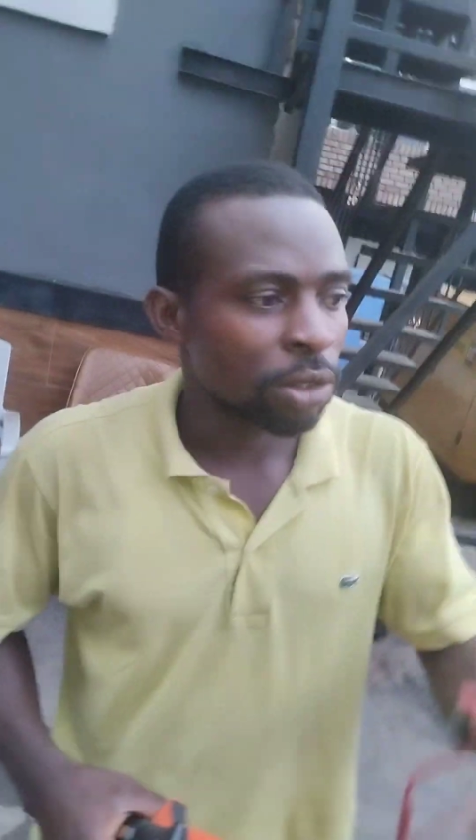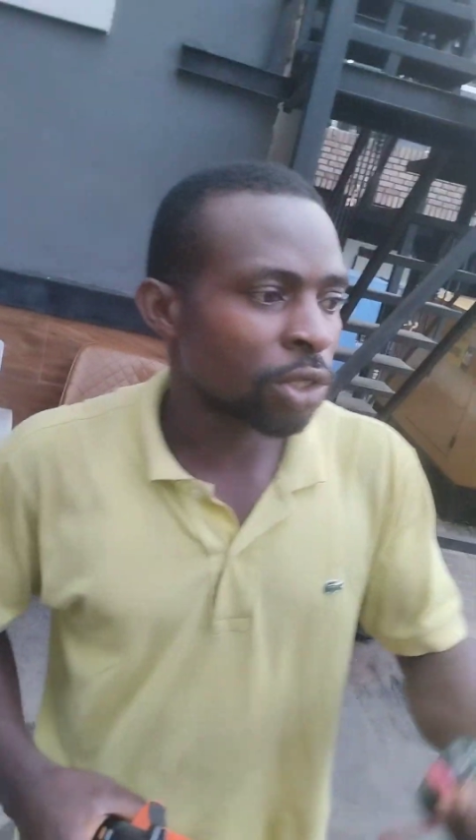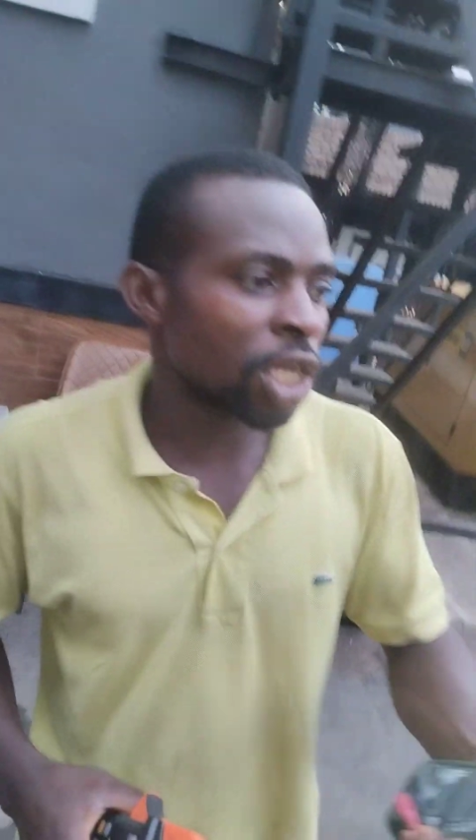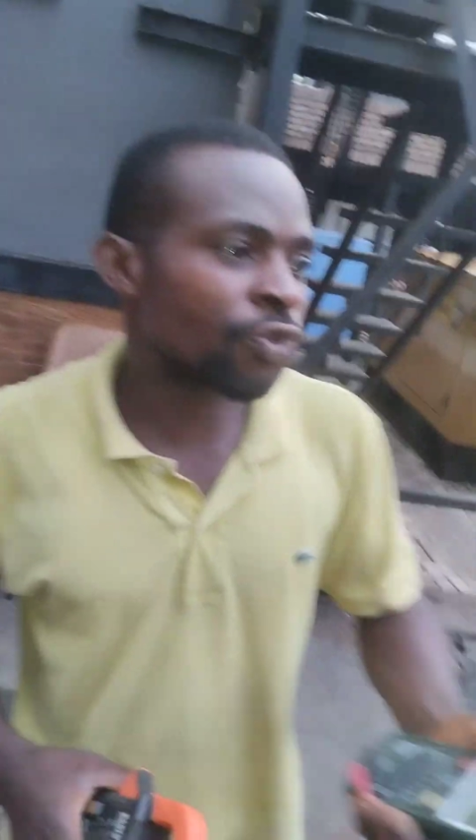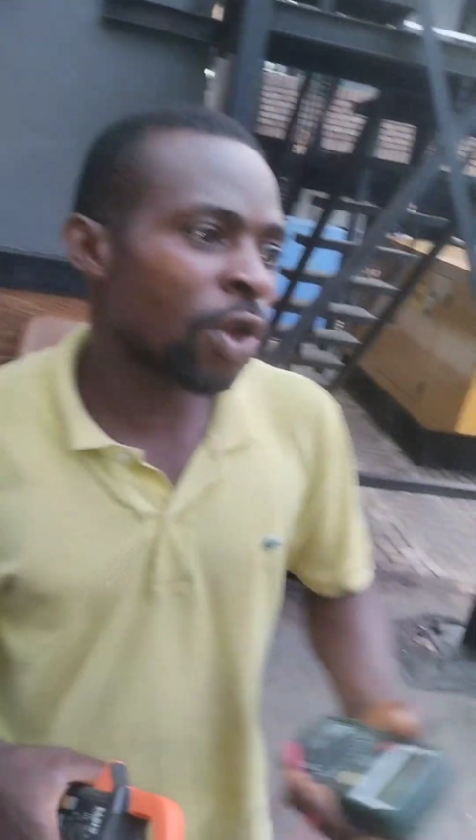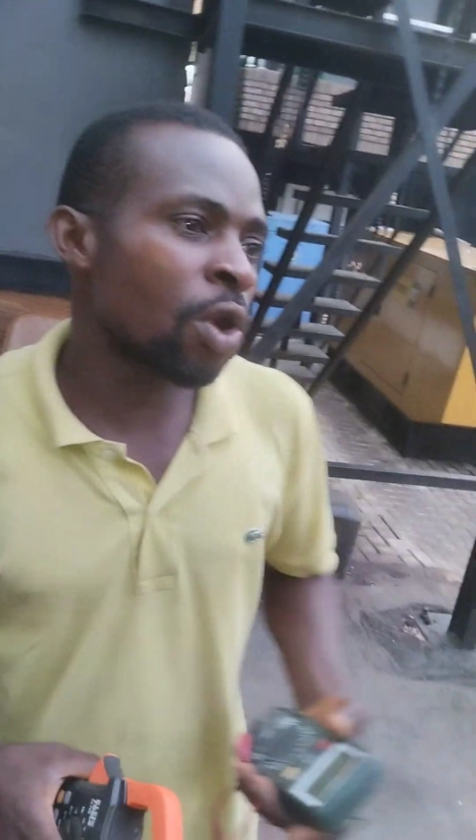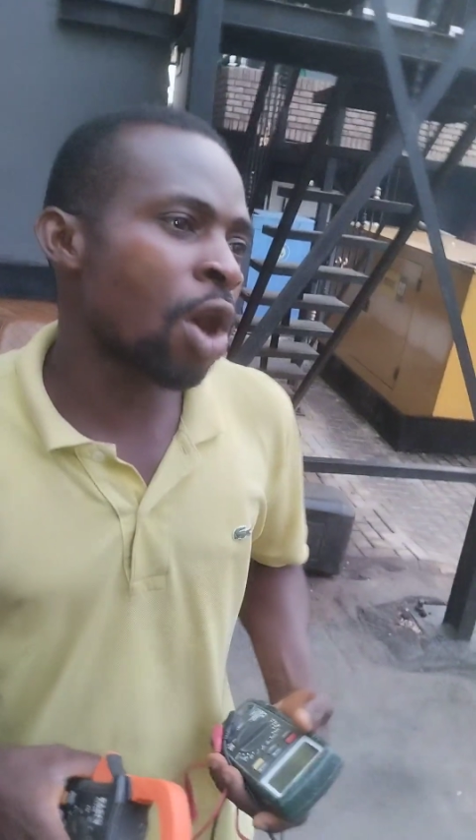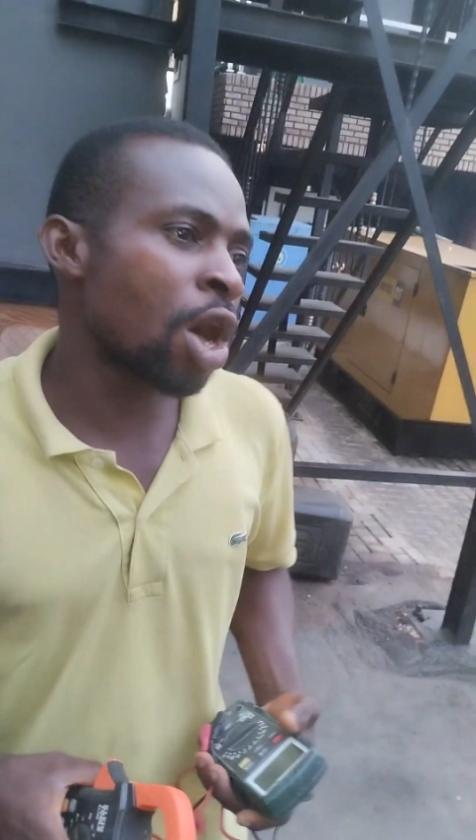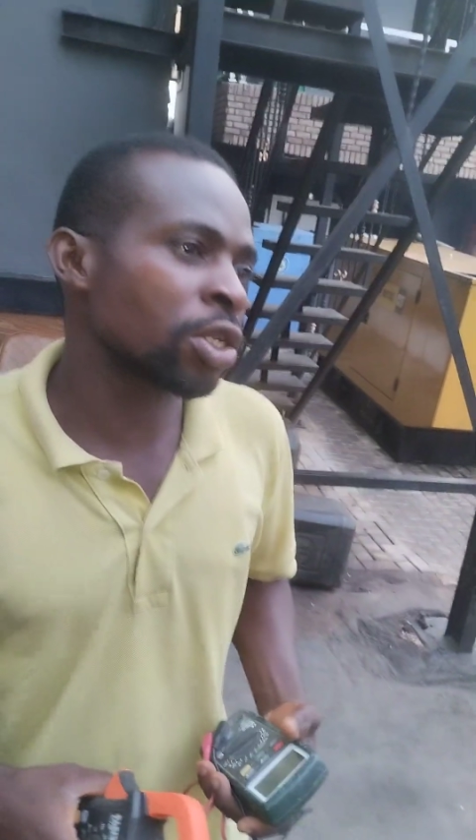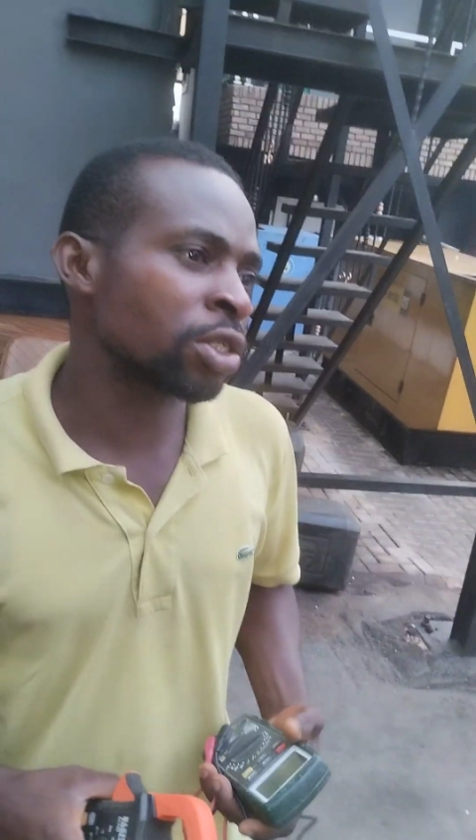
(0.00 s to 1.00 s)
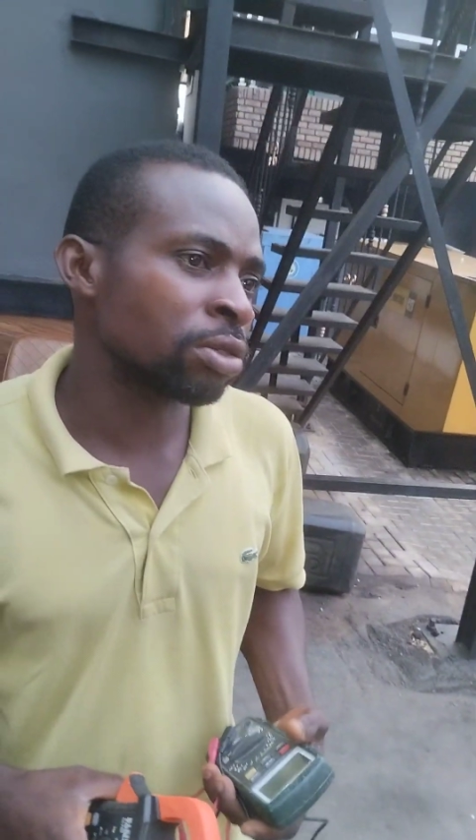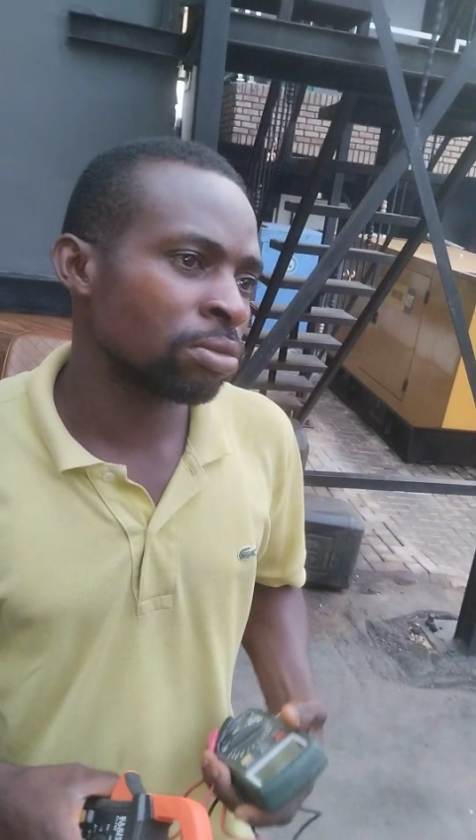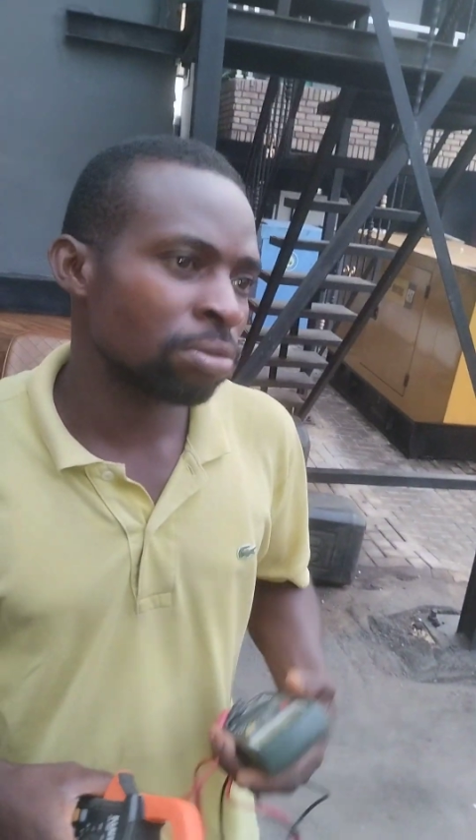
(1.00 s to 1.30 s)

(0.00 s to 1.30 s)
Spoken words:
just follow us,